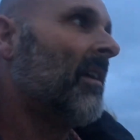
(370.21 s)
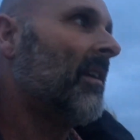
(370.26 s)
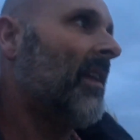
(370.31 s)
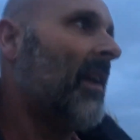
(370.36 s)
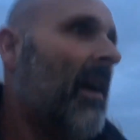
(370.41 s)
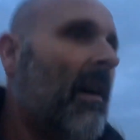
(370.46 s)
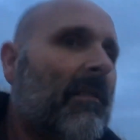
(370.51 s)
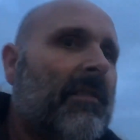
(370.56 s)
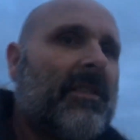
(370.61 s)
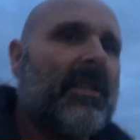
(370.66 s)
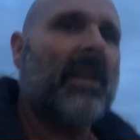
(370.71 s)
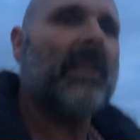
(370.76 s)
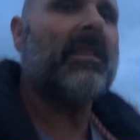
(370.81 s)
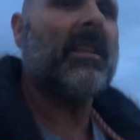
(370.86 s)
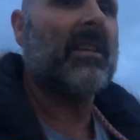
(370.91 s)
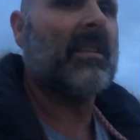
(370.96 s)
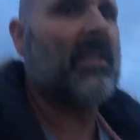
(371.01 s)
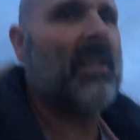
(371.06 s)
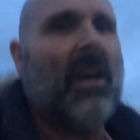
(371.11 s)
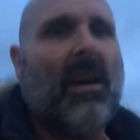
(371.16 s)
Now, I've said
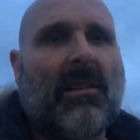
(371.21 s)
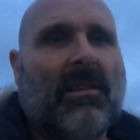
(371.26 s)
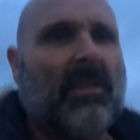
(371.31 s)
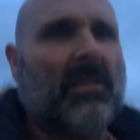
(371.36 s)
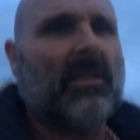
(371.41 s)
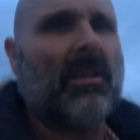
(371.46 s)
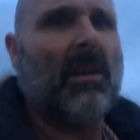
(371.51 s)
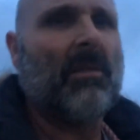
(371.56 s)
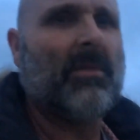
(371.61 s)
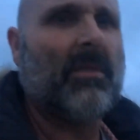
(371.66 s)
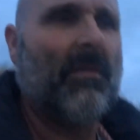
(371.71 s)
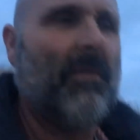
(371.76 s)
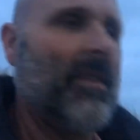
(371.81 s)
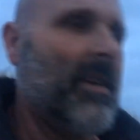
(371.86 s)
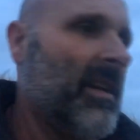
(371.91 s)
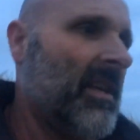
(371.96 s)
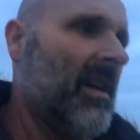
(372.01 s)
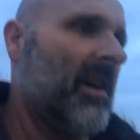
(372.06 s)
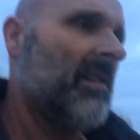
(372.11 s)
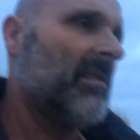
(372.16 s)
this loads of times on
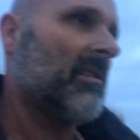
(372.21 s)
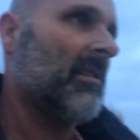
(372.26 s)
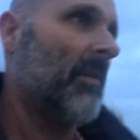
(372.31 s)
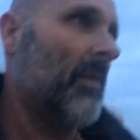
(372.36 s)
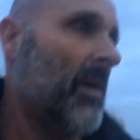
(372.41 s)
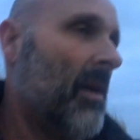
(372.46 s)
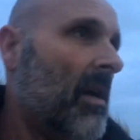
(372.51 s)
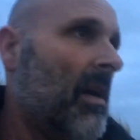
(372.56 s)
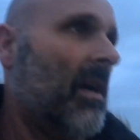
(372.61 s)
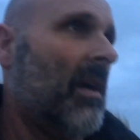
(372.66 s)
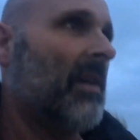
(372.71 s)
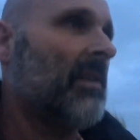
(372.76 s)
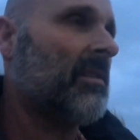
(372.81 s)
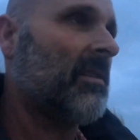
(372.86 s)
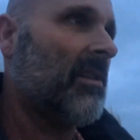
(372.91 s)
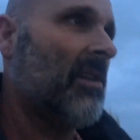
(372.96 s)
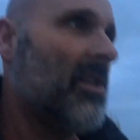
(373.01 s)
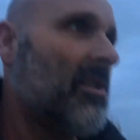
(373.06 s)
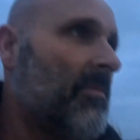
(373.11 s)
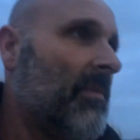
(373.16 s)
videos, so
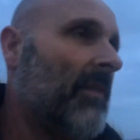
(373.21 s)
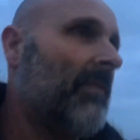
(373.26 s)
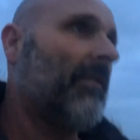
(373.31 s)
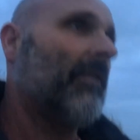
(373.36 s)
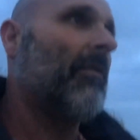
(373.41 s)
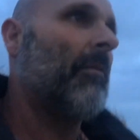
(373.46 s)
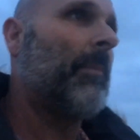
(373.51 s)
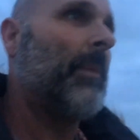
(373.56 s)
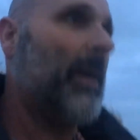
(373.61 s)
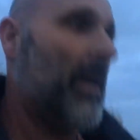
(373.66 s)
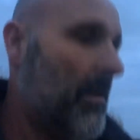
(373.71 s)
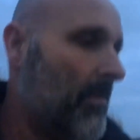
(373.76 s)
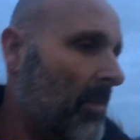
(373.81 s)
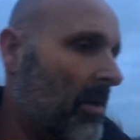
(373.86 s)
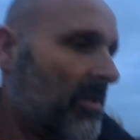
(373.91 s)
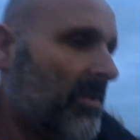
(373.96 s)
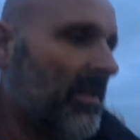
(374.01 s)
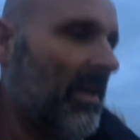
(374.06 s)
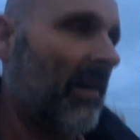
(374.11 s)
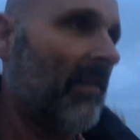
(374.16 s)
excuse me for repeating
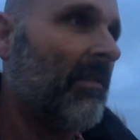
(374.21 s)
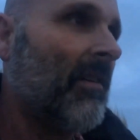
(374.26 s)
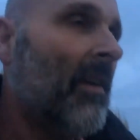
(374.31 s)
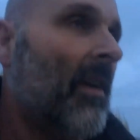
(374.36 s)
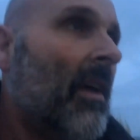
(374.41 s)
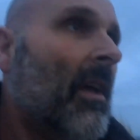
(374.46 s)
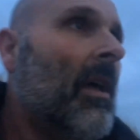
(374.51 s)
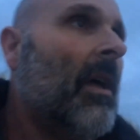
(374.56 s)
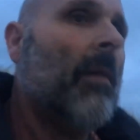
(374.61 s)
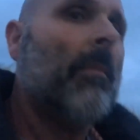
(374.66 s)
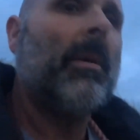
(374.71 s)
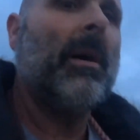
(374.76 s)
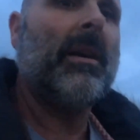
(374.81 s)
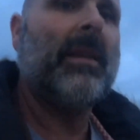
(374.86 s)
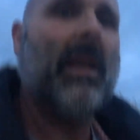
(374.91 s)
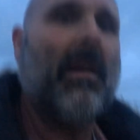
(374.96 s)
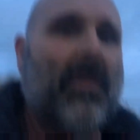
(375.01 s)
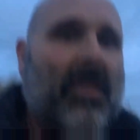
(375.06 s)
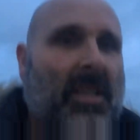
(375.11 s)
myself, but it never